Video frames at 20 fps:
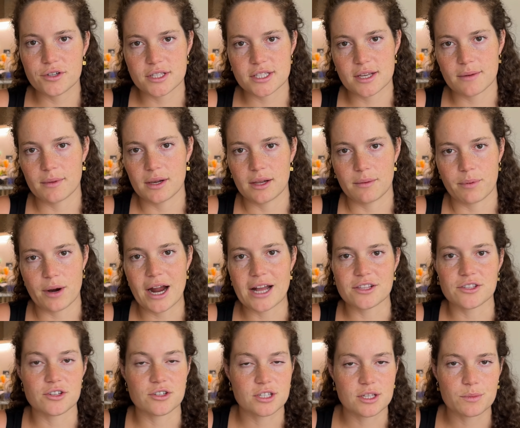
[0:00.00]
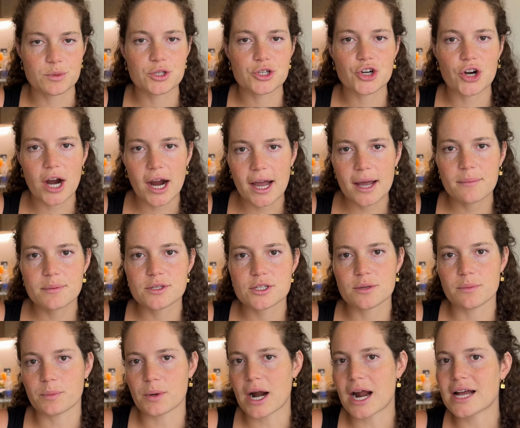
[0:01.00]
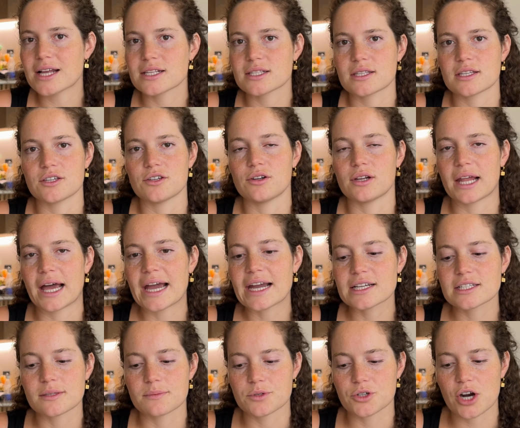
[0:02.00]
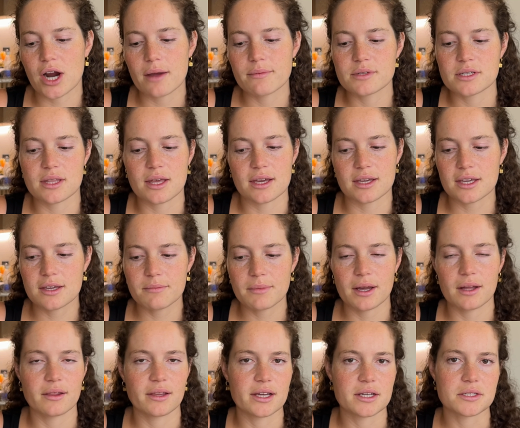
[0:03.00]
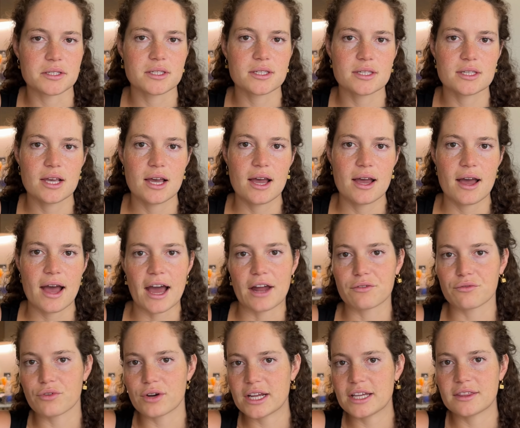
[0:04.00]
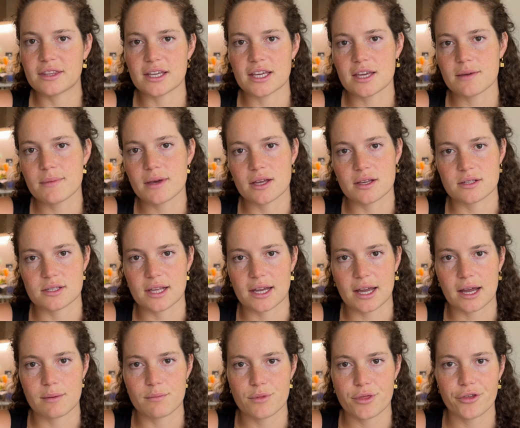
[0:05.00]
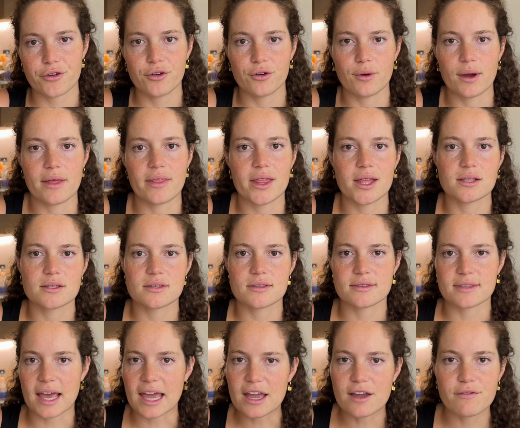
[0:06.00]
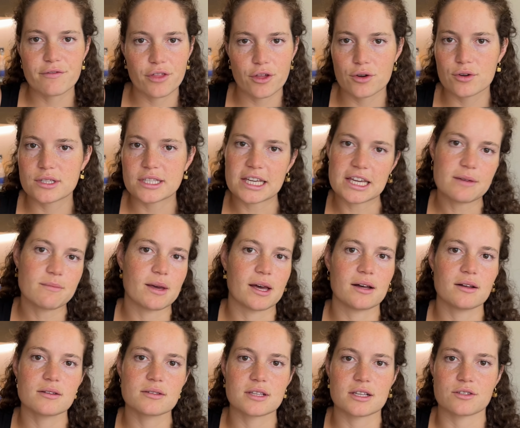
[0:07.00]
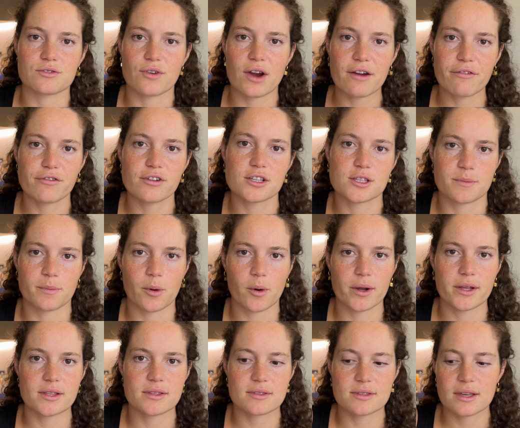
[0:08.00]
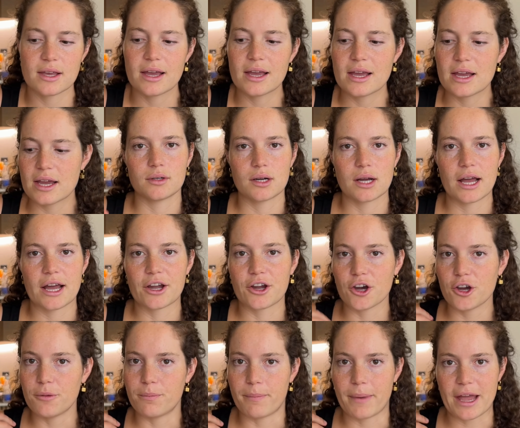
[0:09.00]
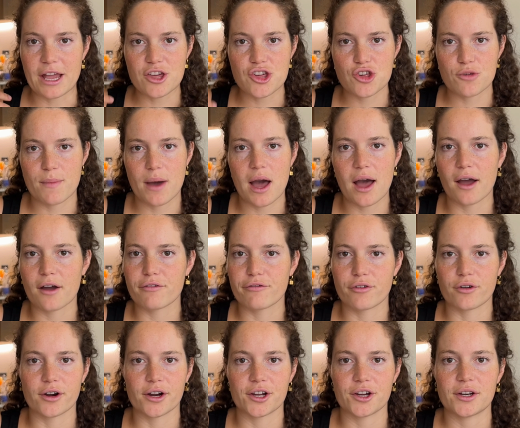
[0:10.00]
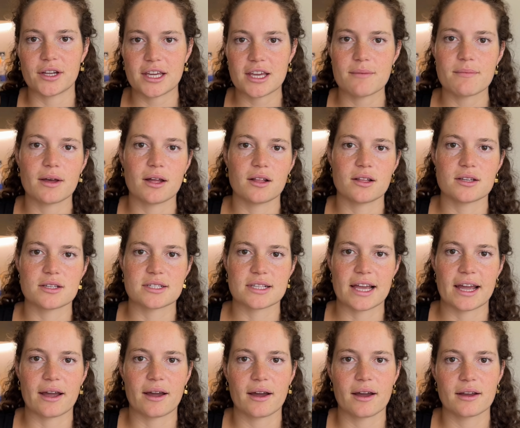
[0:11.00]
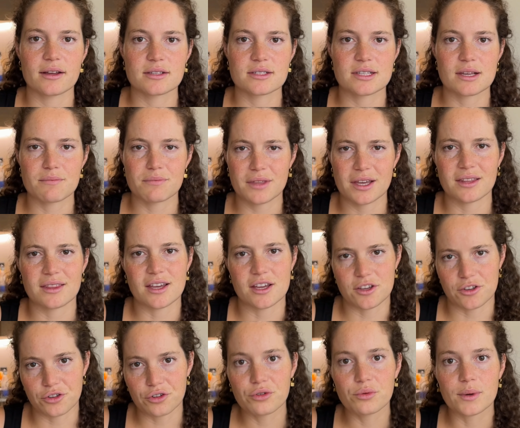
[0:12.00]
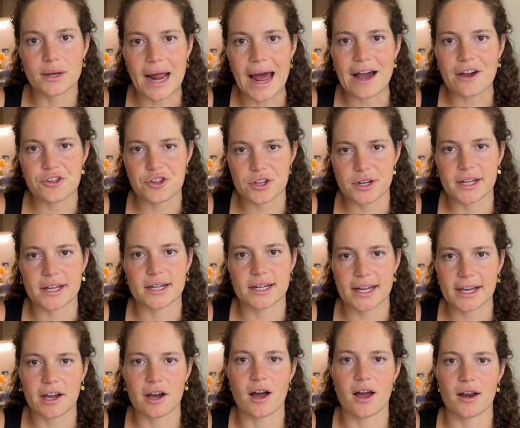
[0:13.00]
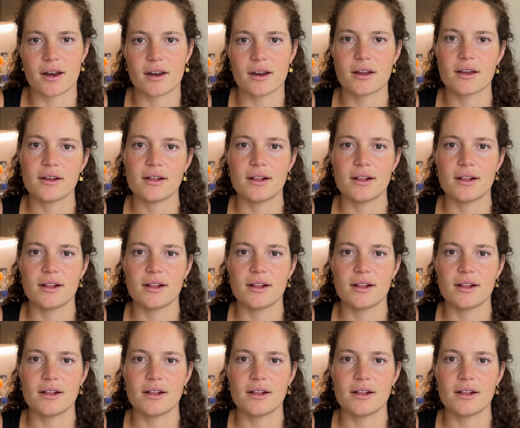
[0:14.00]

similar brands. So subscribe to brands that you like, subscribe to their email lists, and read the emails that come through, and then save those emails as reference points. A good benchmark for a good email is like something that you would actually click on